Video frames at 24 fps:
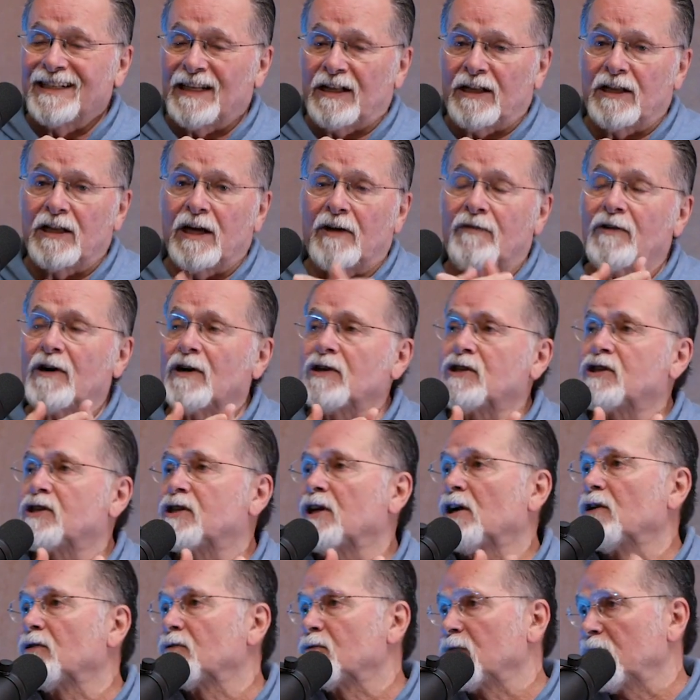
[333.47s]
love our
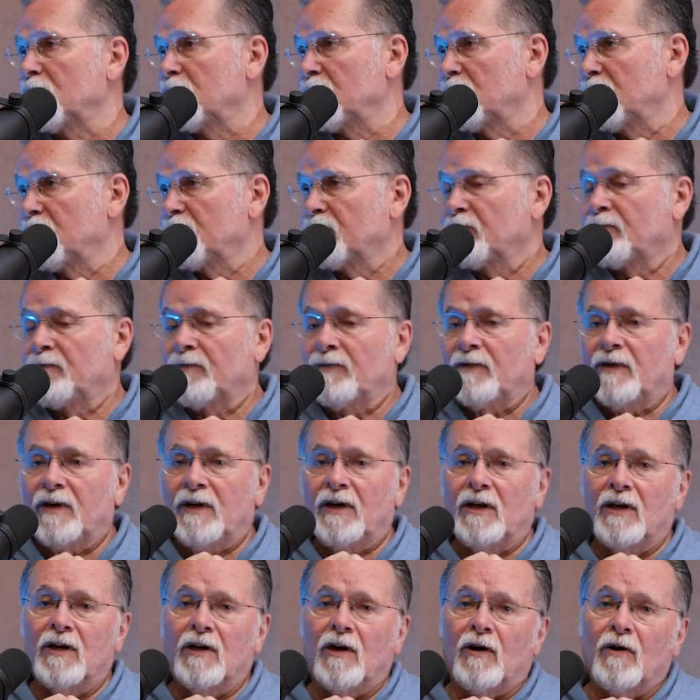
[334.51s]
children,
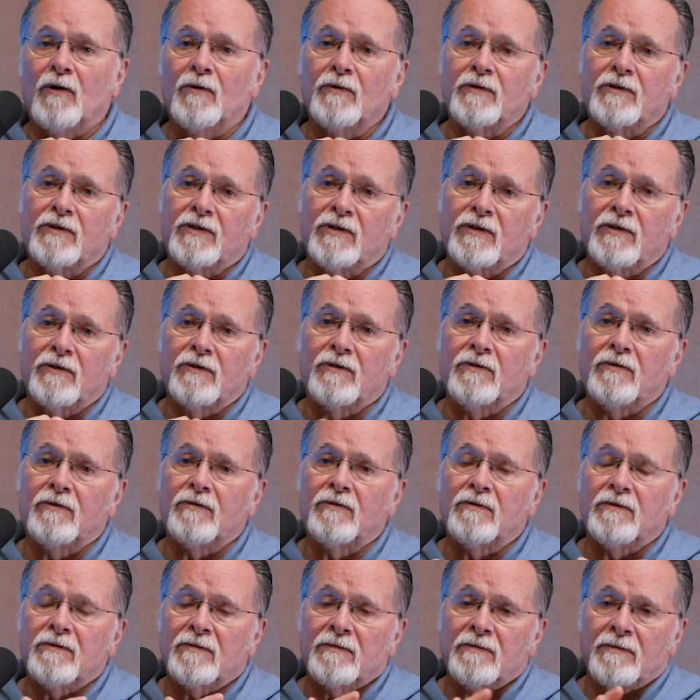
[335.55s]
you know,
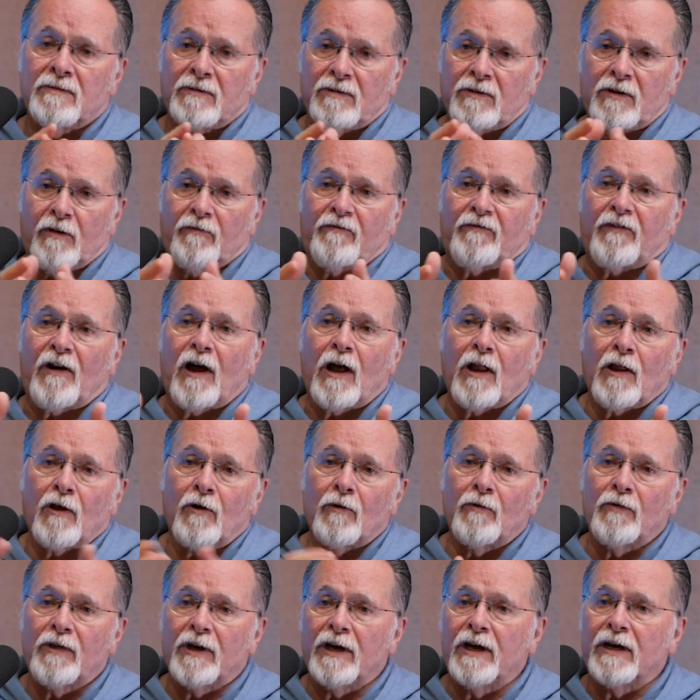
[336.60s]
to to
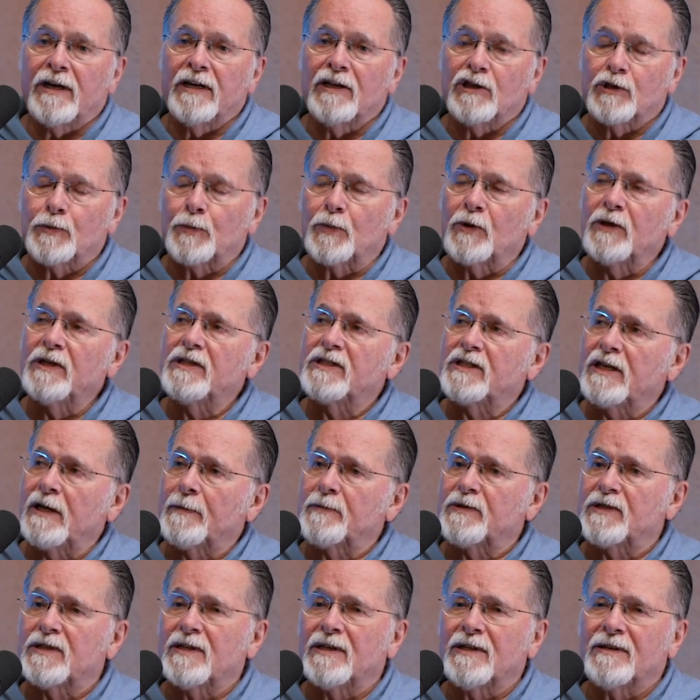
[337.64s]
follow the, his
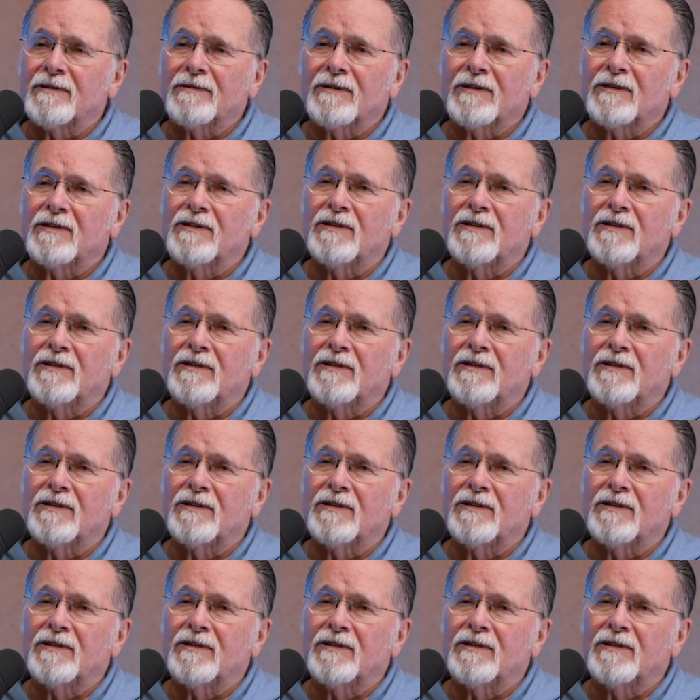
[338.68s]
precepts, uh,